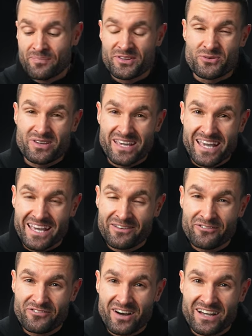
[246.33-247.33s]
You
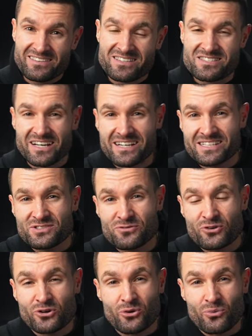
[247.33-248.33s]
can find the Zeiss
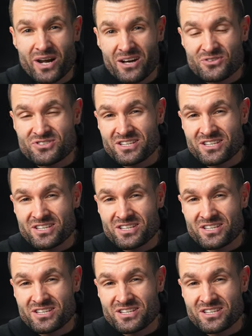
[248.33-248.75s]
for around